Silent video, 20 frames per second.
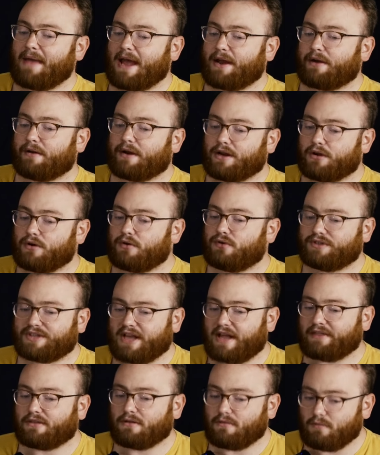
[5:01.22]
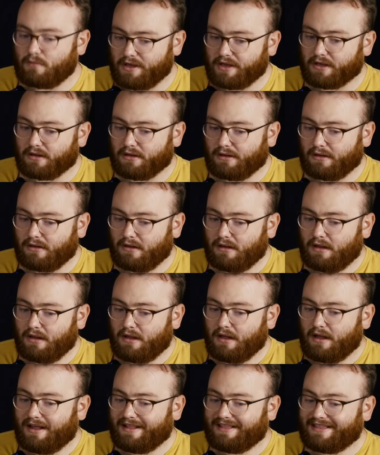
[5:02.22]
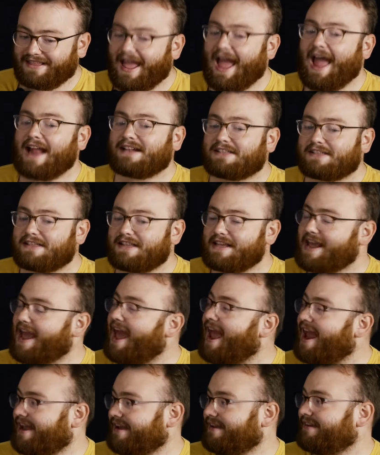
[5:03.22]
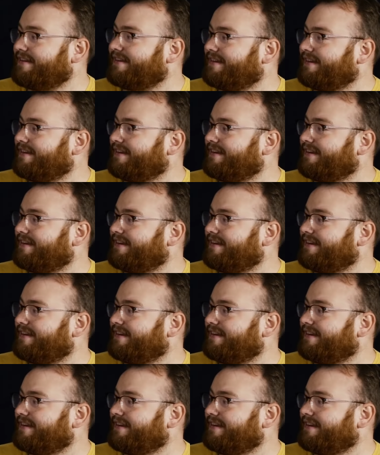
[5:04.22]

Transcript: mattering who's at the wheel. Yeah. That's the end.